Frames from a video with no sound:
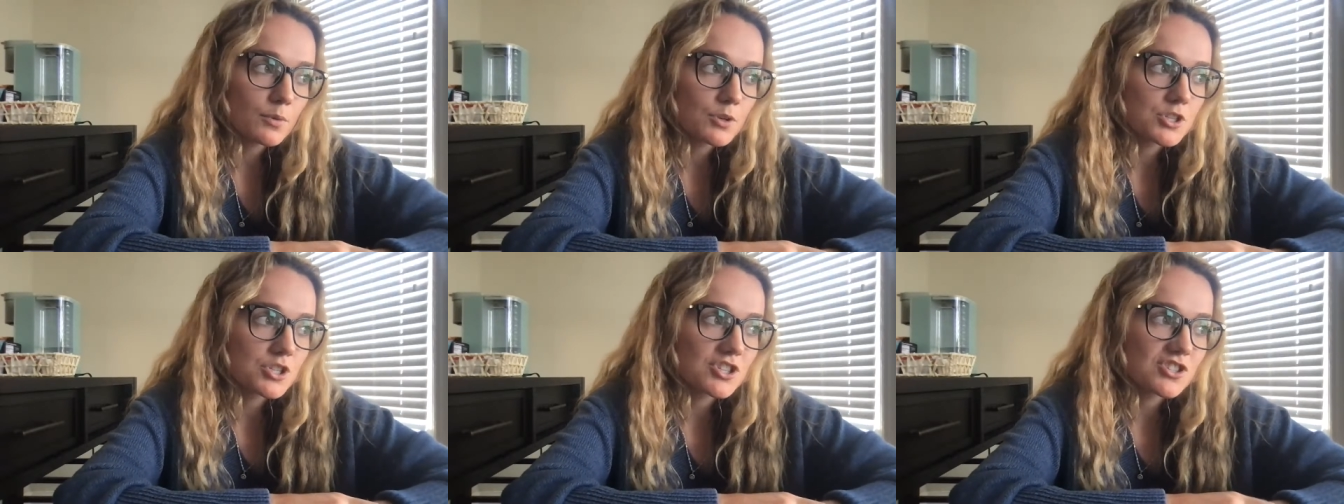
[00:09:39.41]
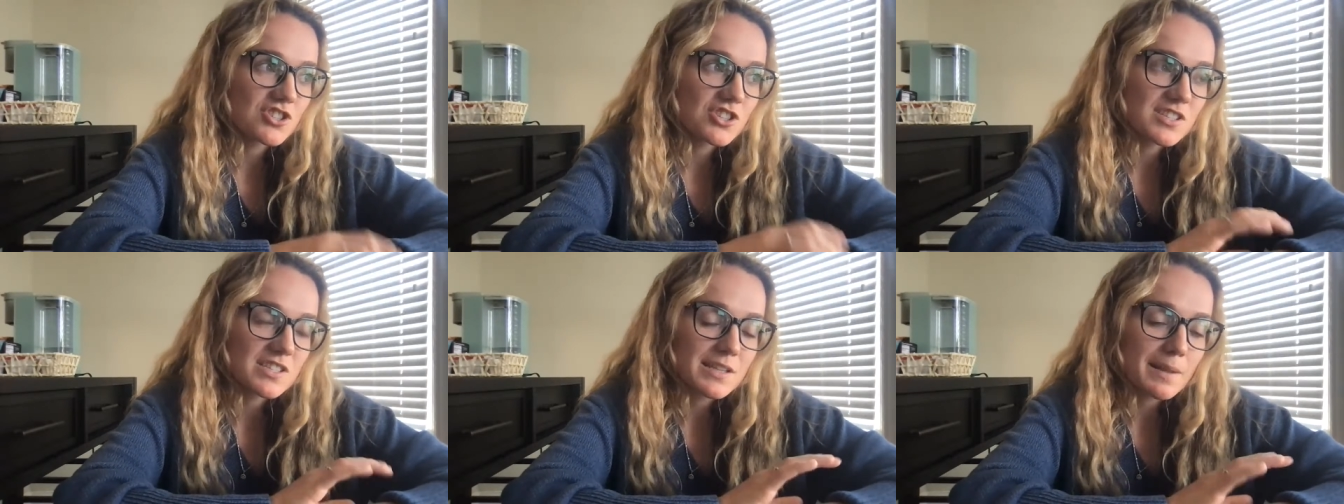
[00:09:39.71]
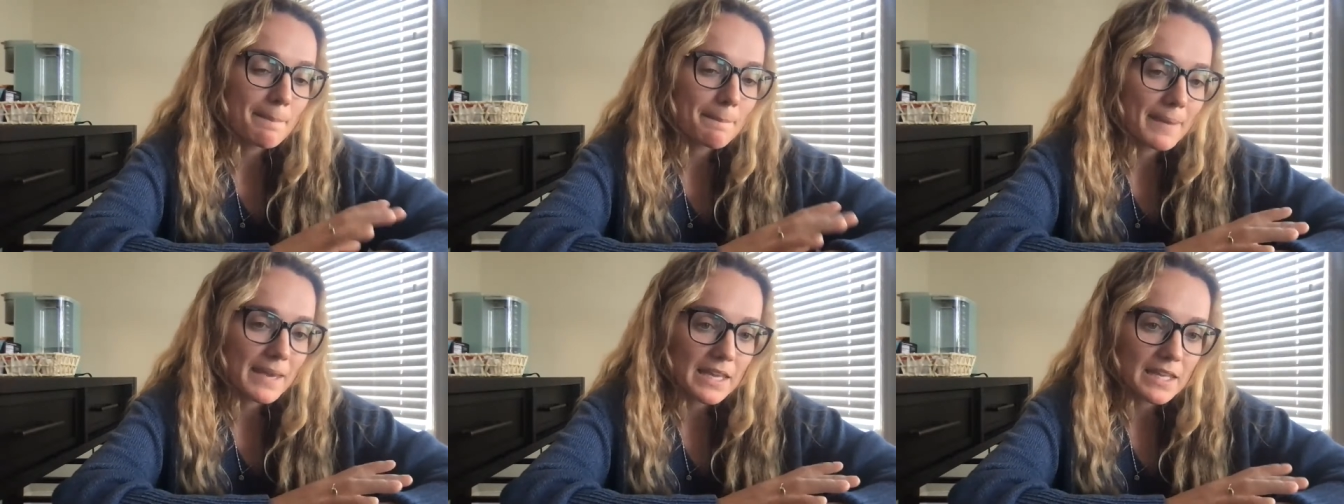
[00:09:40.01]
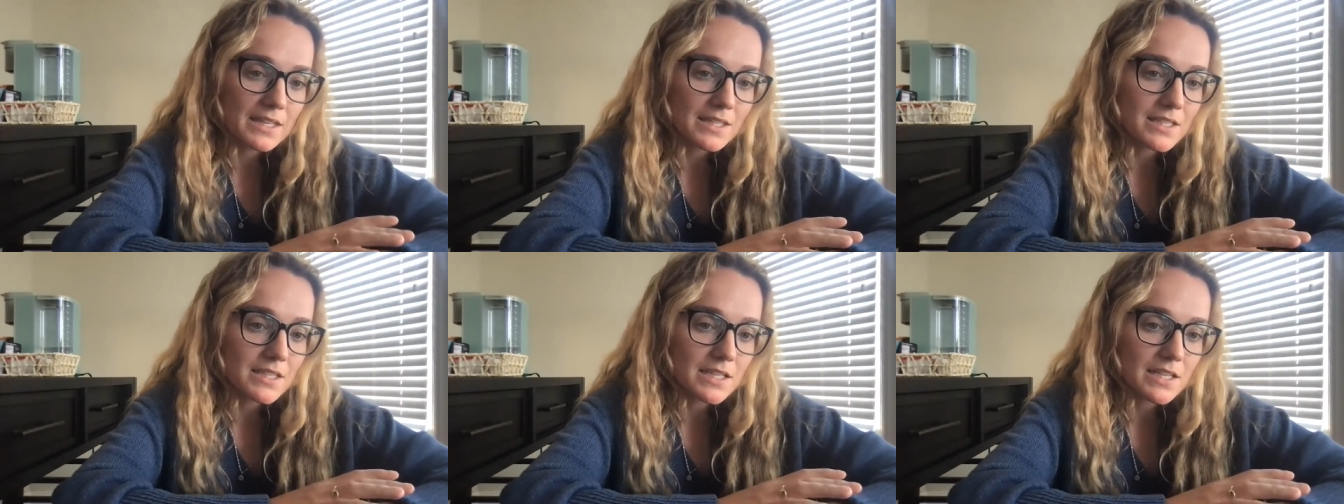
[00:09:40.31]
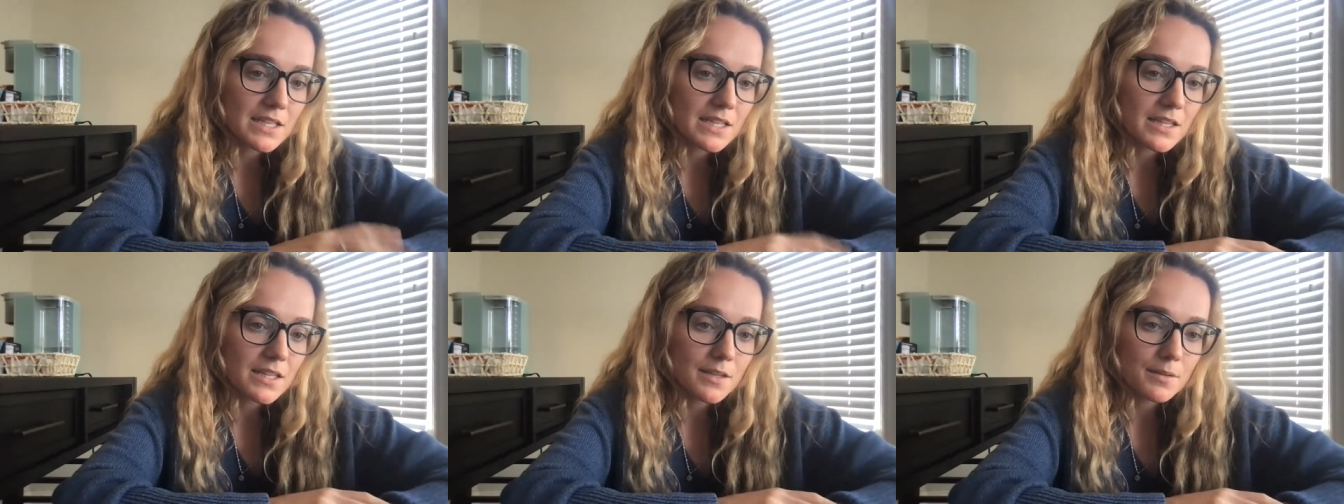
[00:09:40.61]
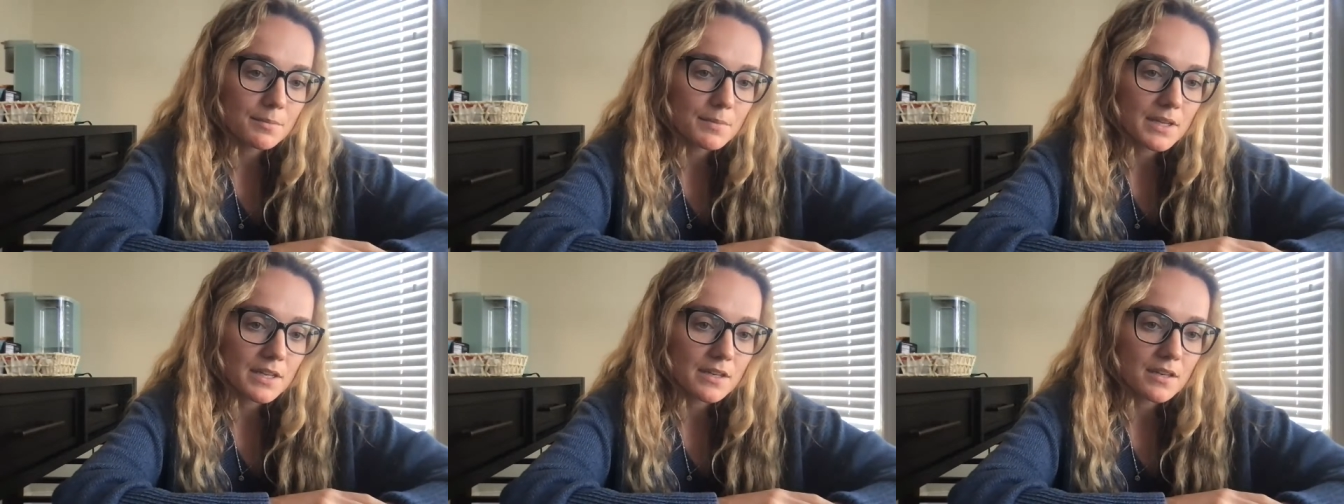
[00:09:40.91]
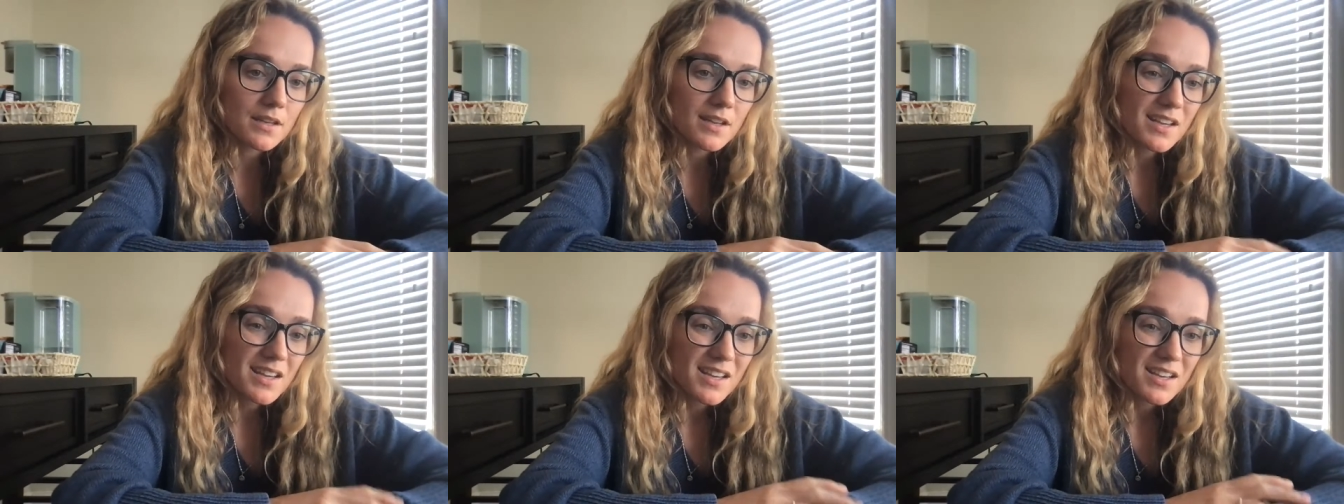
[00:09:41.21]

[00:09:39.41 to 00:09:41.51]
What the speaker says: which is just abandoning them and